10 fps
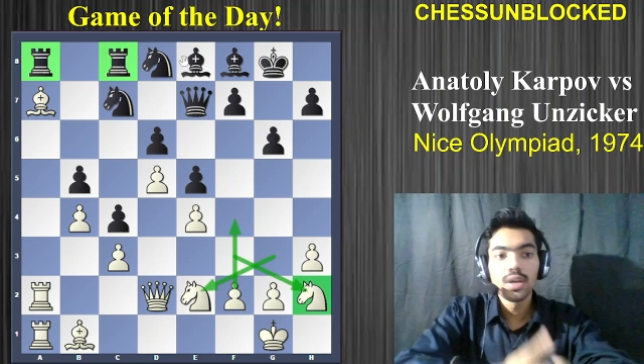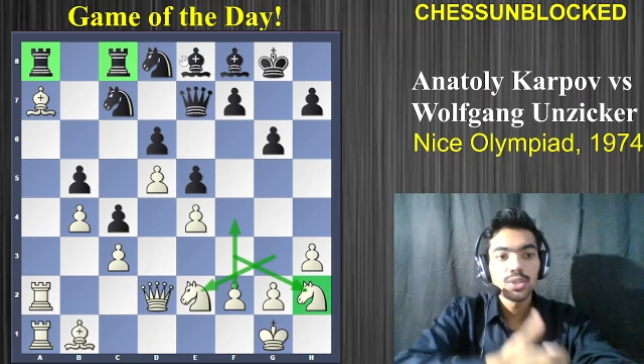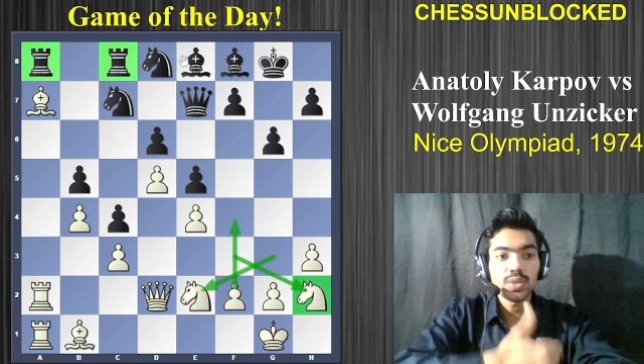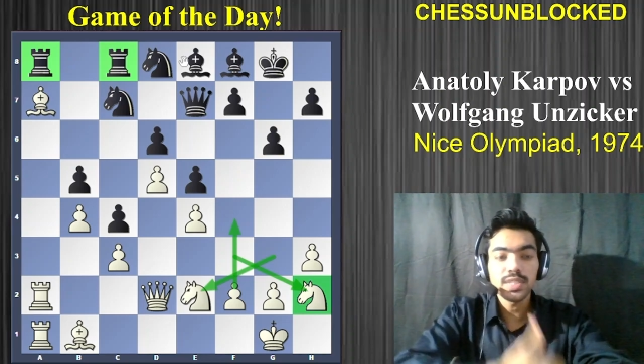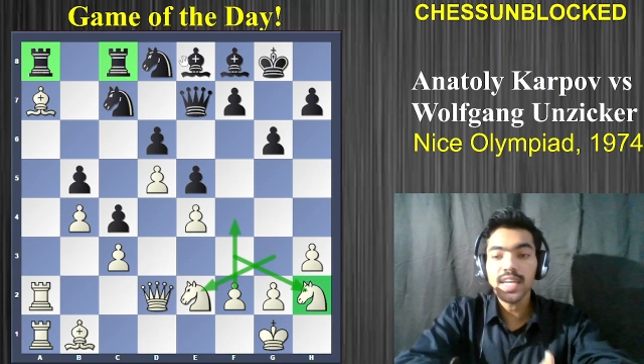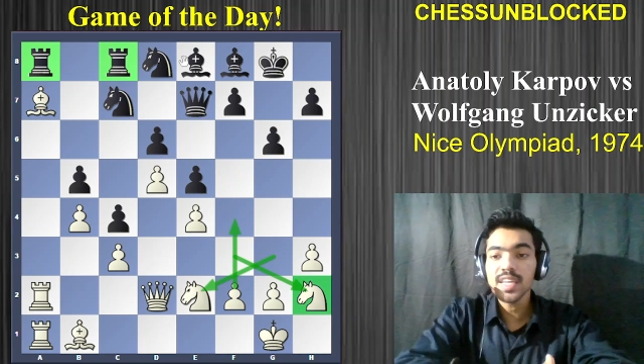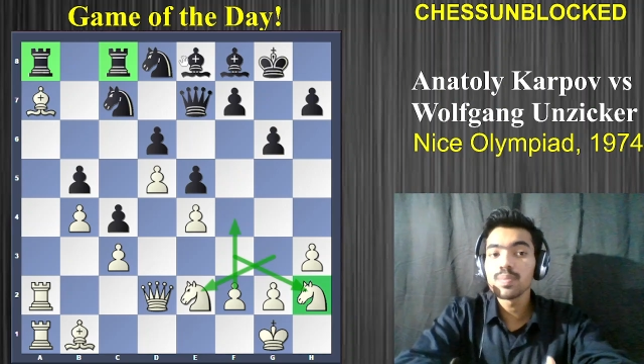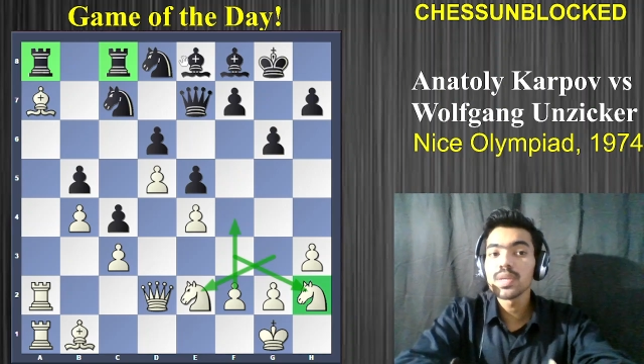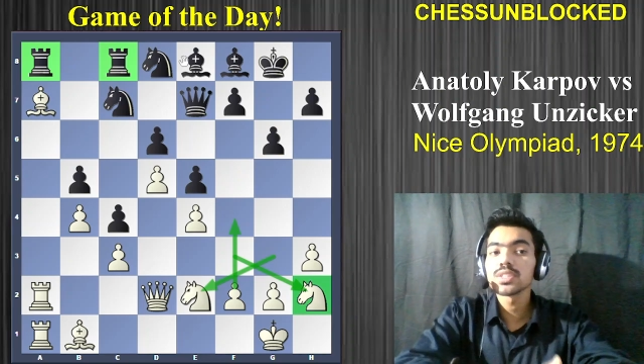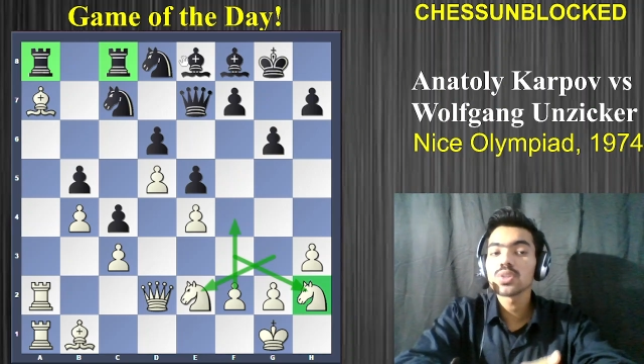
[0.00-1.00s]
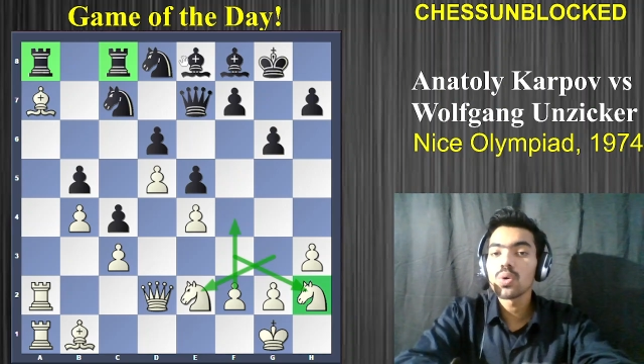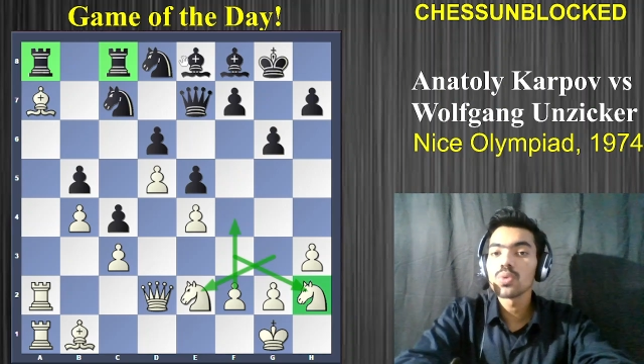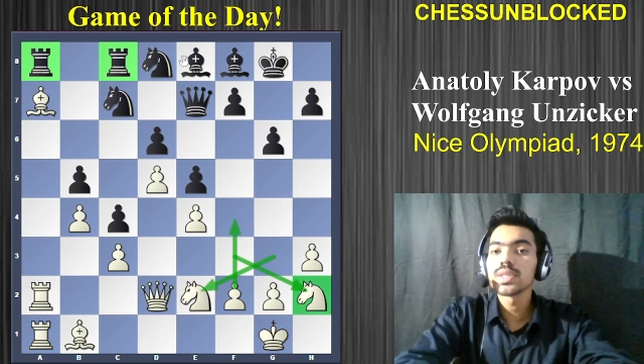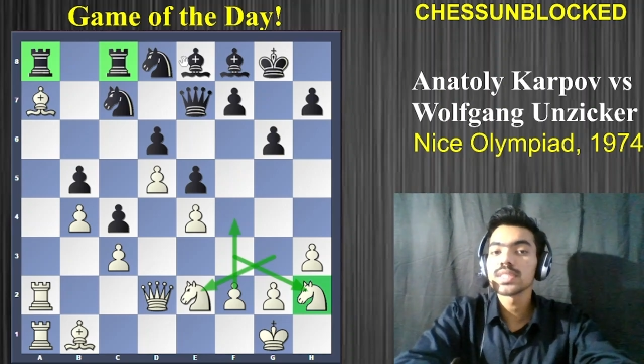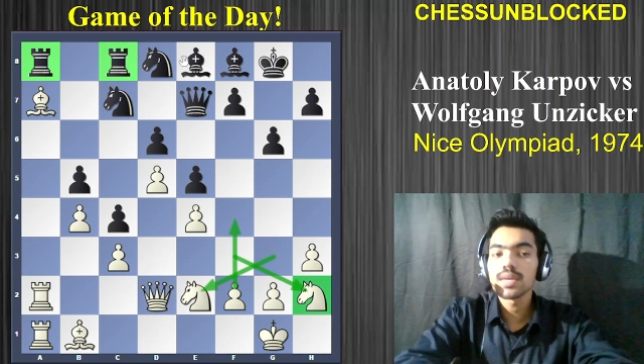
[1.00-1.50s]
So attacking players
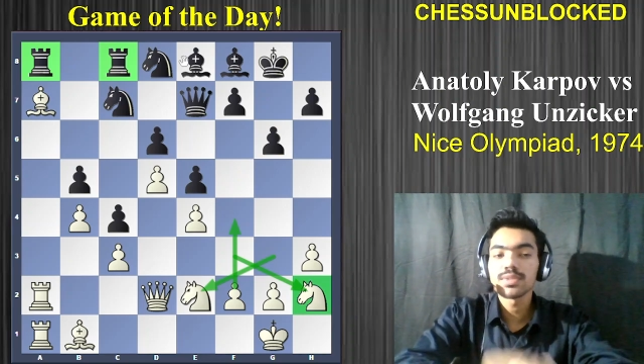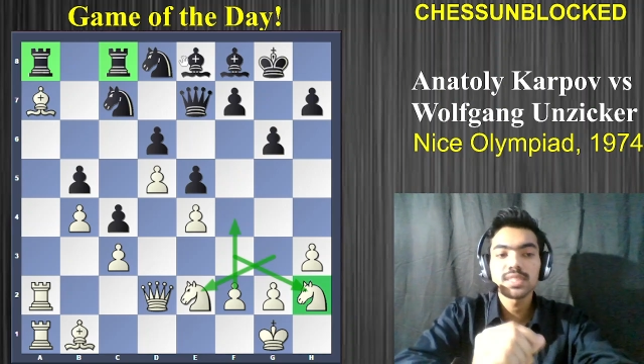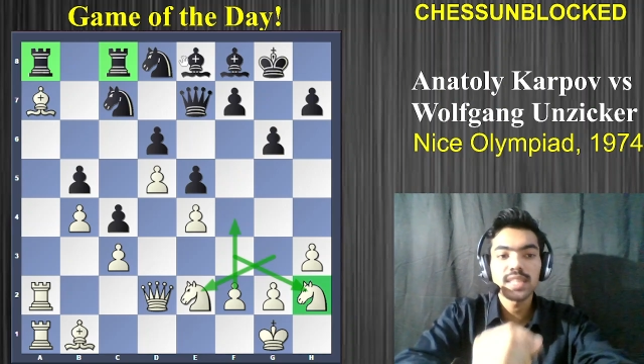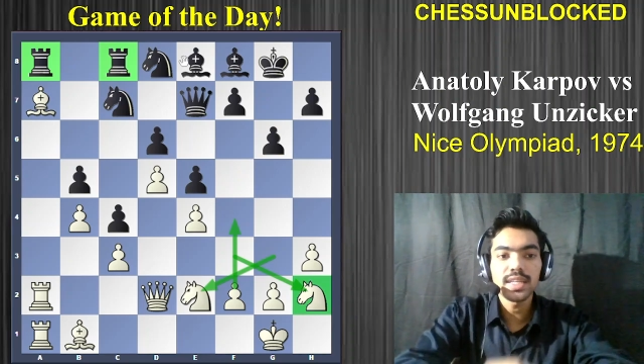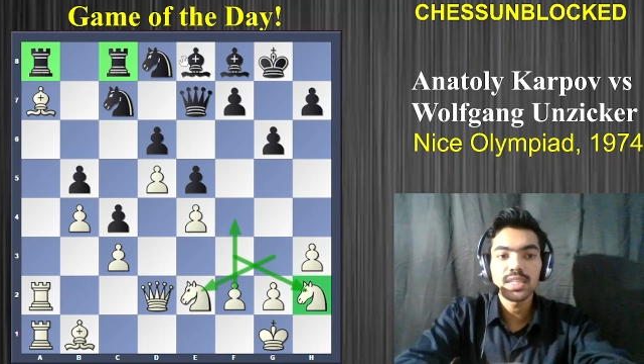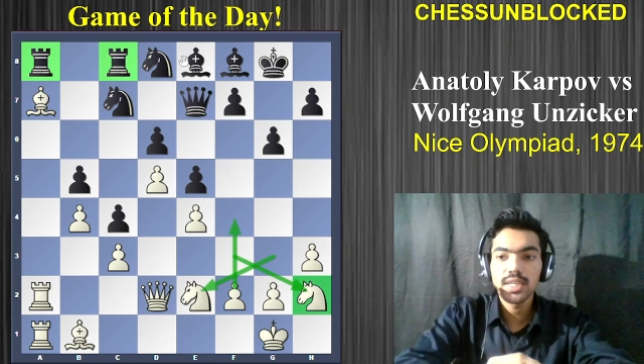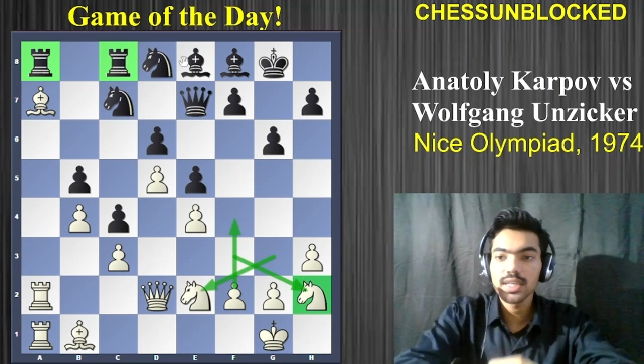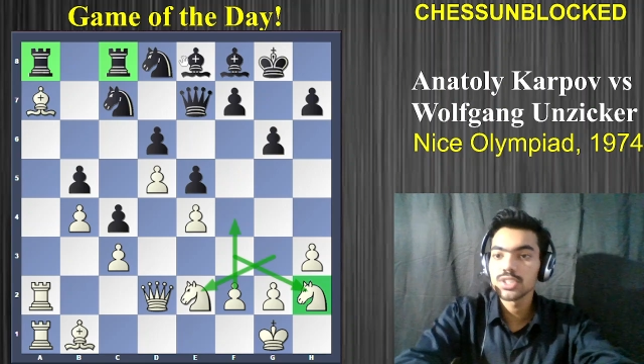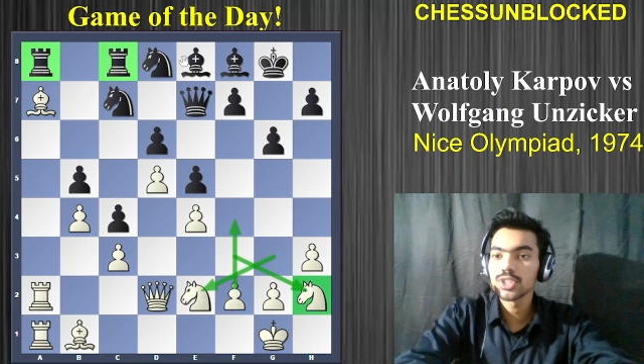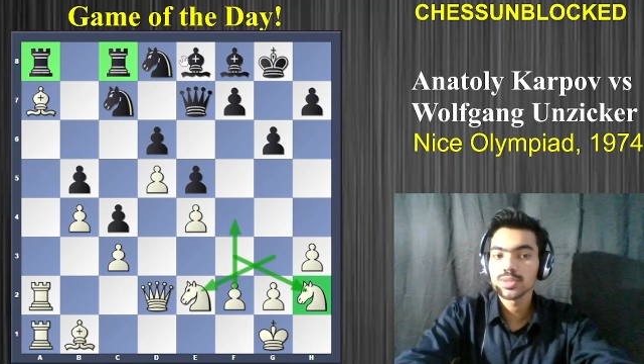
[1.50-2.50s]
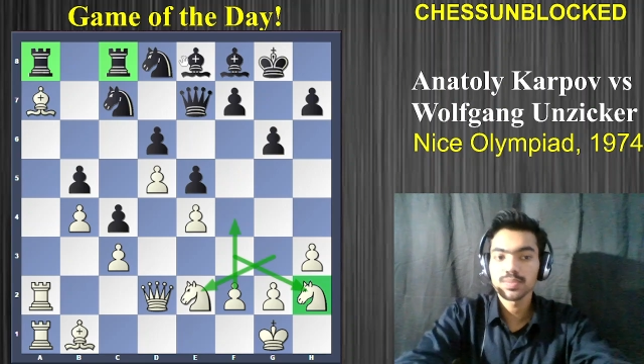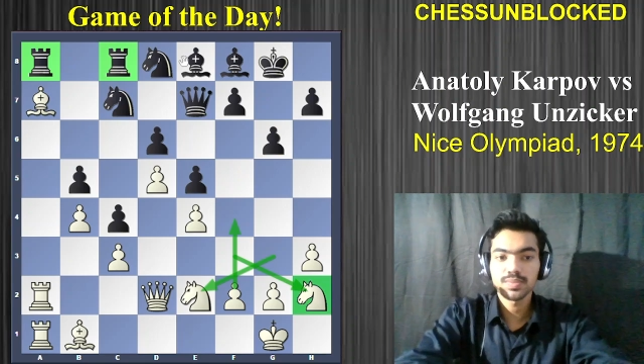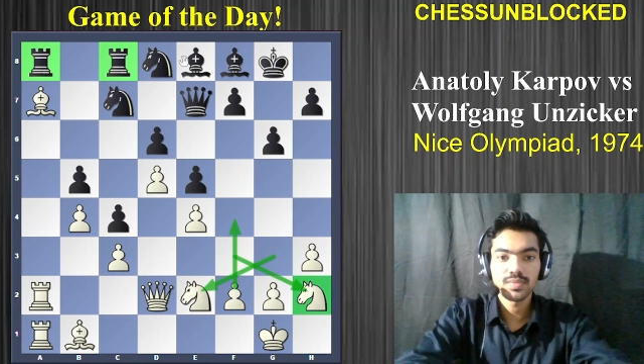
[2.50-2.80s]
always have a slight edge.